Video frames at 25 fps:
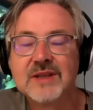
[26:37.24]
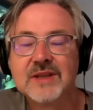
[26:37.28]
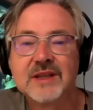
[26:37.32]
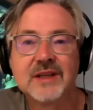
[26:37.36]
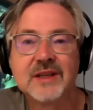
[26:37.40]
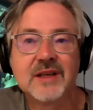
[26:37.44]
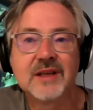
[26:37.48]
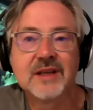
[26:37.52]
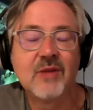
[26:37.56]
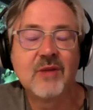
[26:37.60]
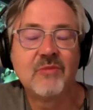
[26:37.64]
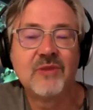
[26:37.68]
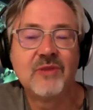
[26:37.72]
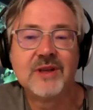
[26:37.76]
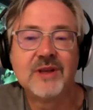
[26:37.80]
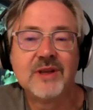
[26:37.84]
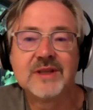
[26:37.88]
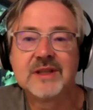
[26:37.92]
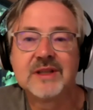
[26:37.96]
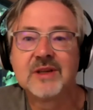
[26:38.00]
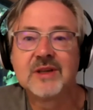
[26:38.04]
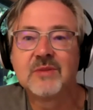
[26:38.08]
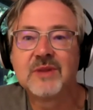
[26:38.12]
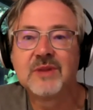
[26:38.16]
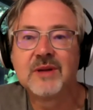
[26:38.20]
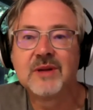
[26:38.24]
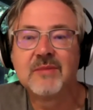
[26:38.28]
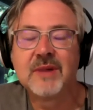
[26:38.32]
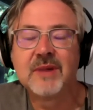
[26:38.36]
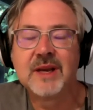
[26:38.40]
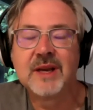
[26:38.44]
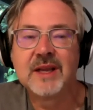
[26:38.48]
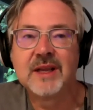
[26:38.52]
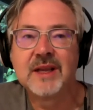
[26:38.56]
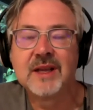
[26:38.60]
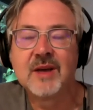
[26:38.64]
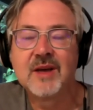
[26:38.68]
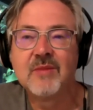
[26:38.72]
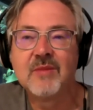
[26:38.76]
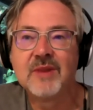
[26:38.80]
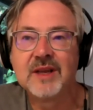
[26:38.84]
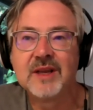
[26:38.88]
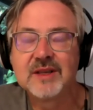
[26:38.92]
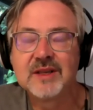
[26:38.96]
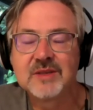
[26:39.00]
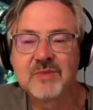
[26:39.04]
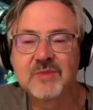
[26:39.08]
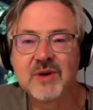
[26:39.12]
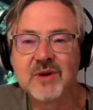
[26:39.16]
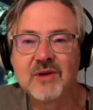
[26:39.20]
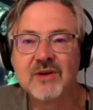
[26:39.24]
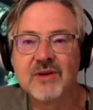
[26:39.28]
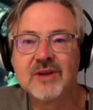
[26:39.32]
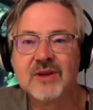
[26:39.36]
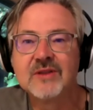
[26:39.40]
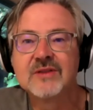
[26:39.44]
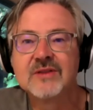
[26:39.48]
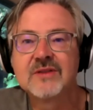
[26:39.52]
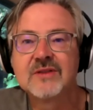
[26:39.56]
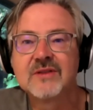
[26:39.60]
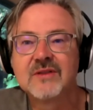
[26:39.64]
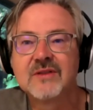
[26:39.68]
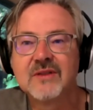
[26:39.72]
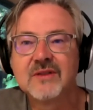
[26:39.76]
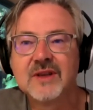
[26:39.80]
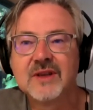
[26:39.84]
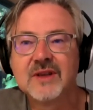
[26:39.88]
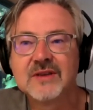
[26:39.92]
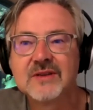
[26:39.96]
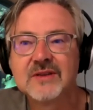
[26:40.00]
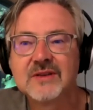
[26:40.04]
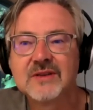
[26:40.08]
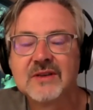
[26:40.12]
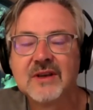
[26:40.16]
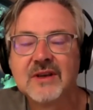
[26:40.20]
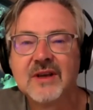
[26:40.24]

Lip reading: help raise a little bit of money and come and experience this.